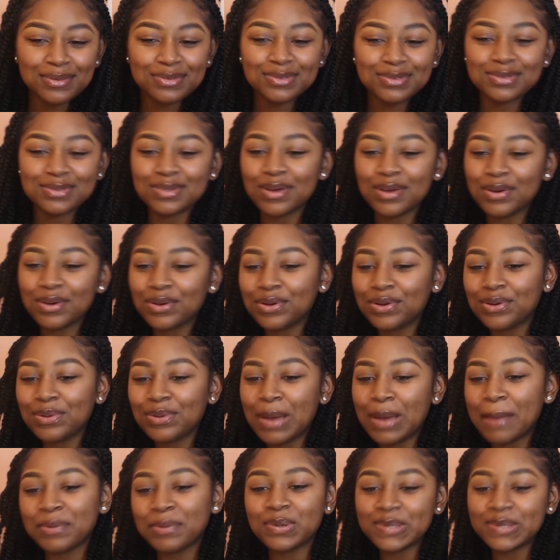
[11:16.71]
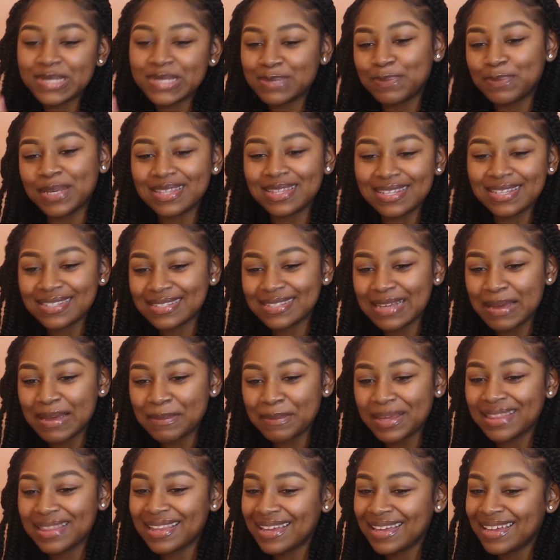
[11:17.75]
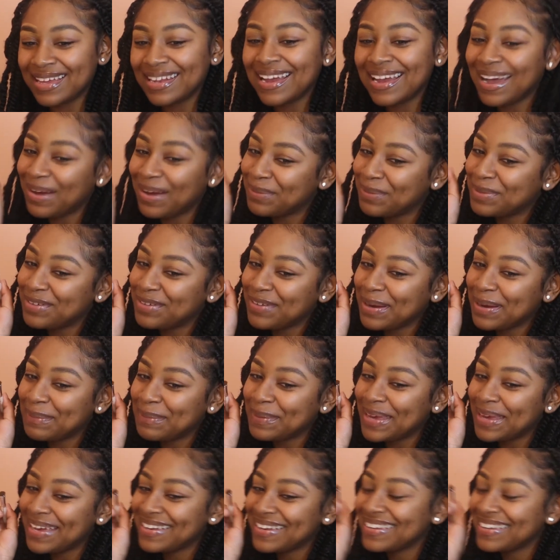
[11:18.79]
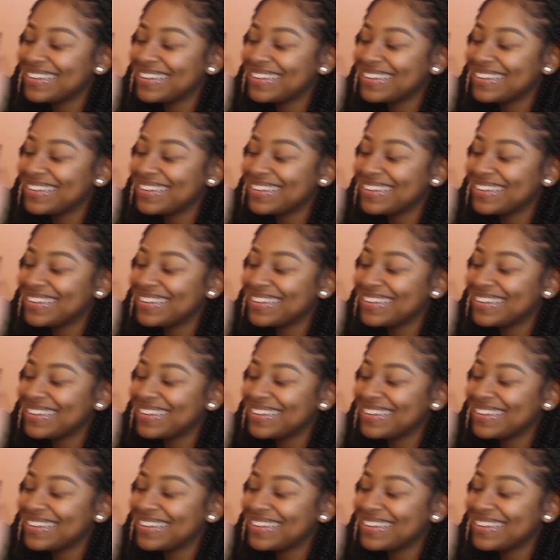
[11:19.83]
so I'm gonna speed this up and then I'll be right back.